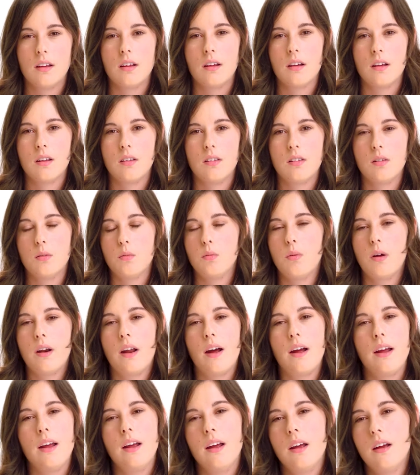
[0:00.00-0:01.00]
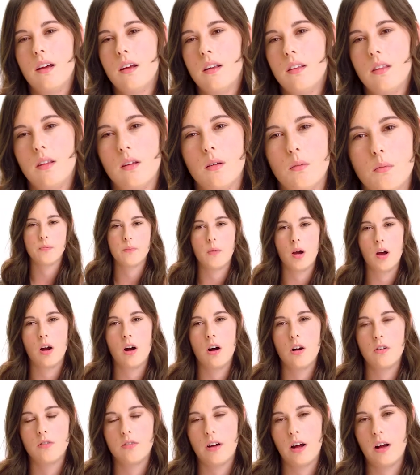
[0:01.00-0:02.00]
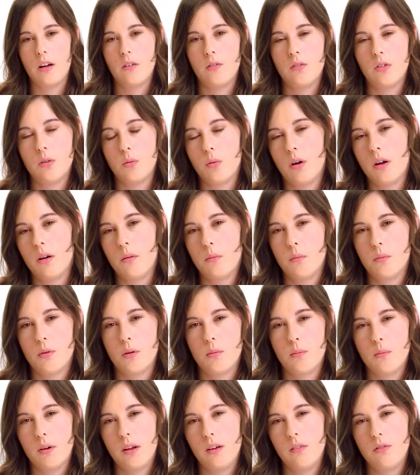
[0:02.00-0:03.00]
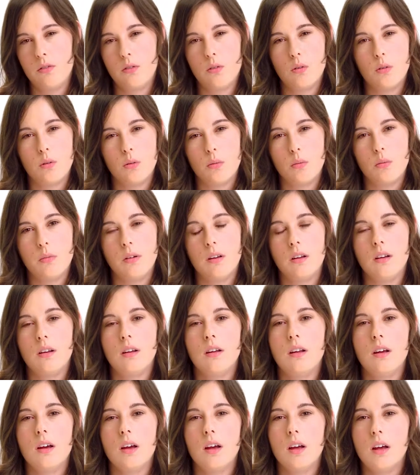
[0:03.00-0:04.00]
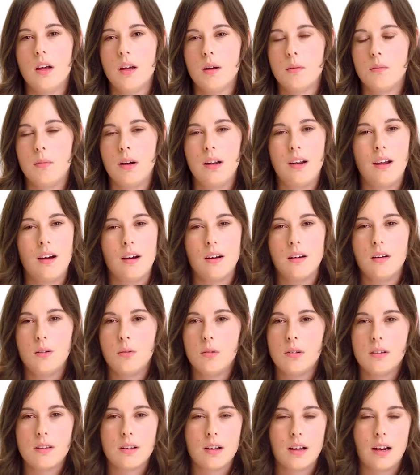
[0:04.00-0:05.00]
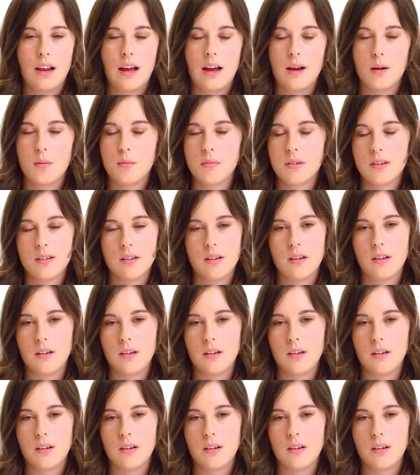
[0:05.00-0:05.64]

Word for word: because when I hear that my heart valves weren't properly formed and my lung was collapsed